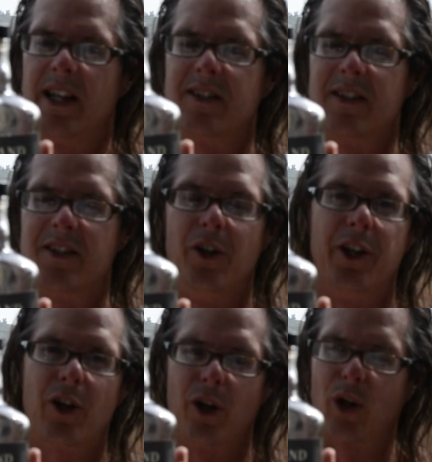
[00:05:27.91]
distilled
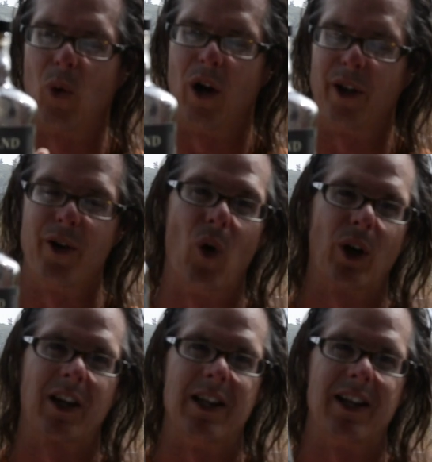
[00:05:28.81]
in Kirkwall in
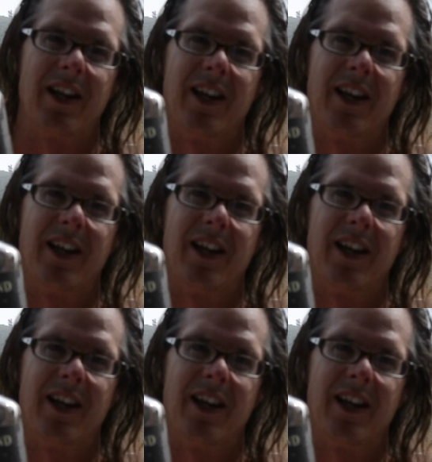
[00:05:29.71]
Orkney,